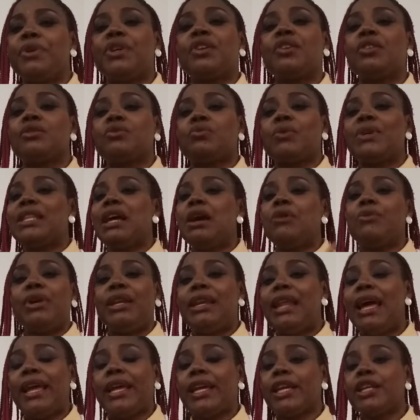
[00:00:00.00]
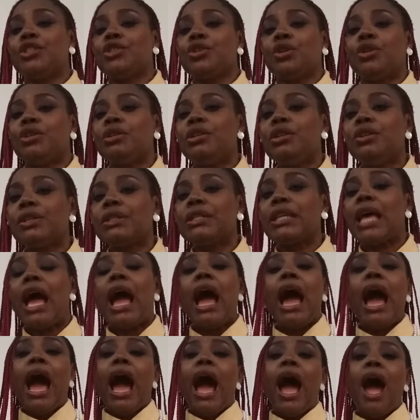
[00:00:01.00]
Because whether we like it or not,
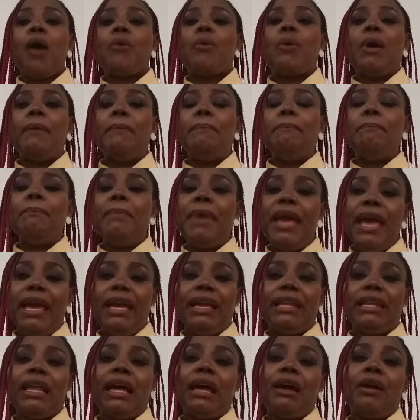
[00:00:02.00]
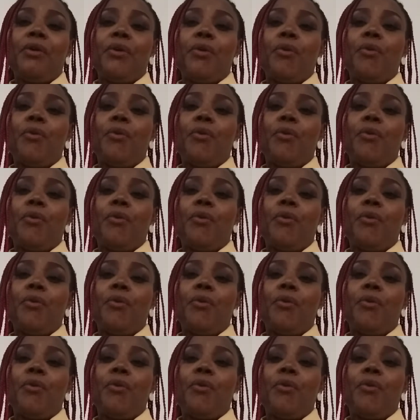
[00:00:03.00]
our men,